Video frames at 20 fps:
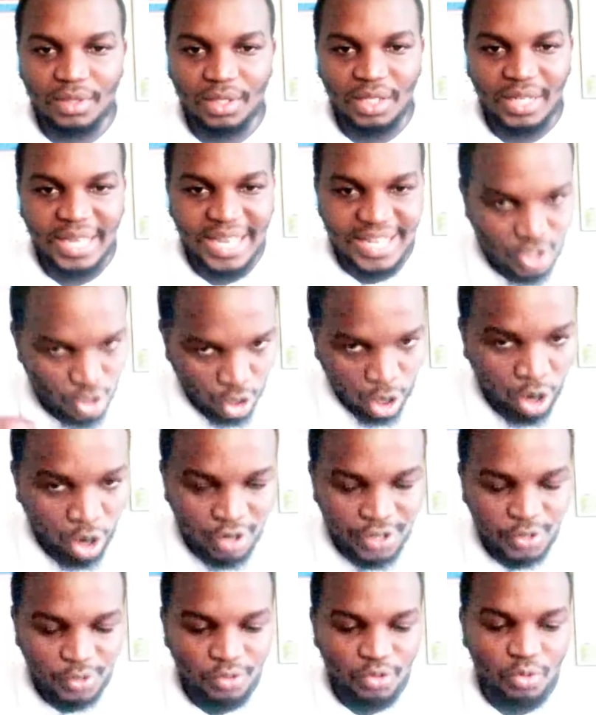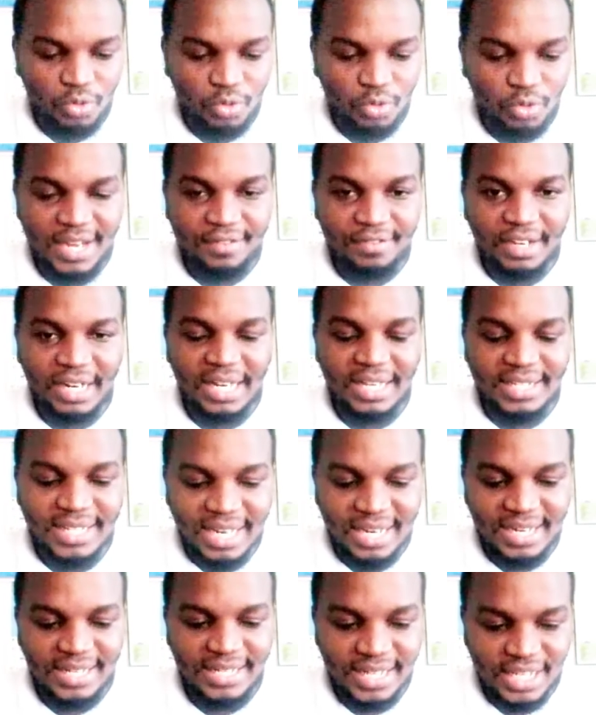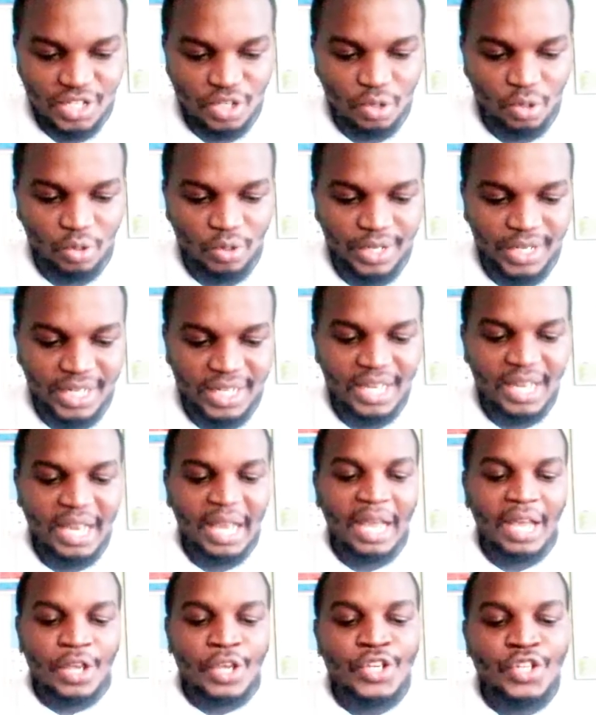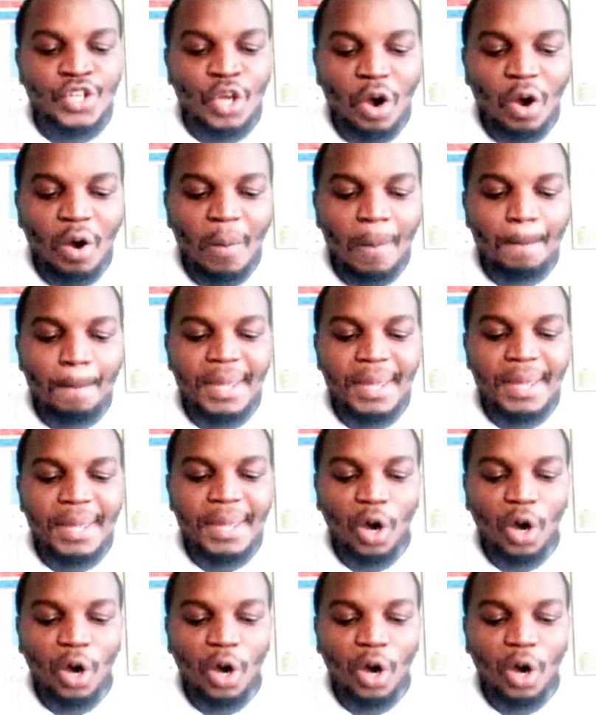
He has called you to deliverance and he is holy. So be